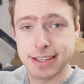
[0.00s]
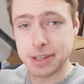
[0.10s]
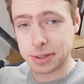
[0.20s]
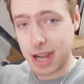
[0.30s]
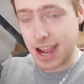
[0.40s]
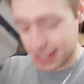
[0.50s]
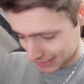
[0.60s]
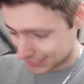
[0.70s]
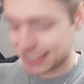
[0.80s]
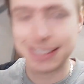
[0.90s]
So
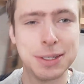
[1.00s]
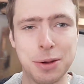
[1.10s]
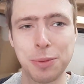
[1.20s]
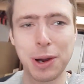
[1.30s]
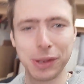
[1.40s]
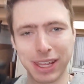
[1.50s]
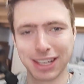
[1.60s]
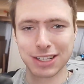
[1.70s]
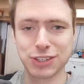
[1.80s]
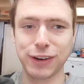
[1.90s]
guys, welding
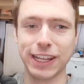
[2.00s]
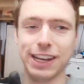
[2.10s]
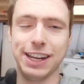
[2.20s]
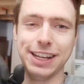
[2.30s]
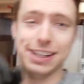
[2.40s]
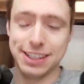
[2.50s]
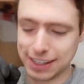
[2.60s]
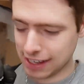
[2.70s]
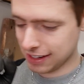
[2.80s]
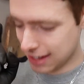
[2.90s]
is finally
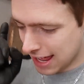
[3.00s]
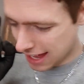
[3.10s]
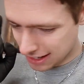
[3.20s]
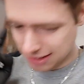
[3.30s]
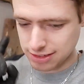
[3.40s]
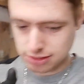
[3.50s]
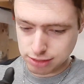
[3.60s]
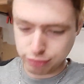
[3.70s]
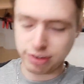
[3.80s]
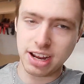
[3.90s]
done and
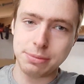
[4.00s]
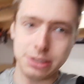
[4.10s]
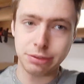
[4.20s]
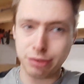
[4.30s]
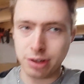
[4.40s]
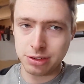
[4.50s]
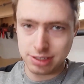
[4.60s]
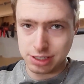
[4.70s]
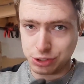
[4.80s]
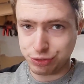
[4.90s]
the frame in the
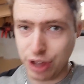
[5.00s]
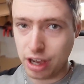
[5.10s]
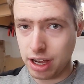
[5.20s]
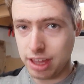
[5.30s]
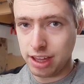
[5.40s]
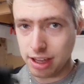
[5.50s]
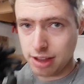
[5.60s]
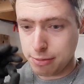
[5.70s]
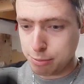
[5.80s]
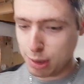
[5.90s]
front is finally
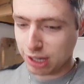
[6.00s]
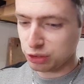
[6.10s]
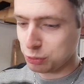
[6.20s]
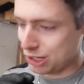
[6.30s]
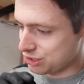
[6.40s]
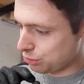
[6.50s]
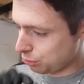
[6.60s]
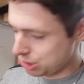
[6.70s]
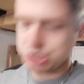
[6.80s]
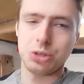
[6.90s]
back to its
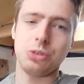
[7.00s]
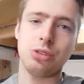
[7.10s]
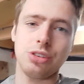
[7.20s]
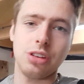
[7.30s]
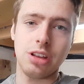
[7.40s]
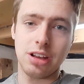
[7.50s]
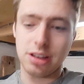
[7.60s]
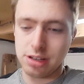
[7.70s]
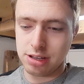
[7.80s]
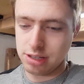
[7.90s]
original
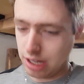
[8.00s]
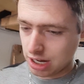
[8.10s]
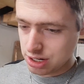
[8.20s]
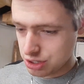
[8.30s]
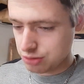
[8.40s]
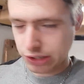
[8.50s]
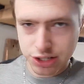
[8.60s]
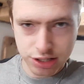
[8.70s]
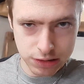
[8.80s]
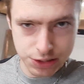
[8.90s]

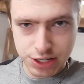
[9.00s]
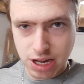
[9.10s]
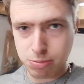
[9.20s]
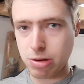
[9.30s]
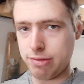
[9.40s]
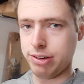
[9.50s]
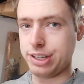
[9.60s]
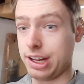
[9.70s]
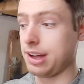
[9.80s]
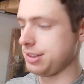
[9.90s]
structure, shape,
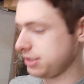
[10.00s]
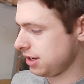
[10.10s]
everything else.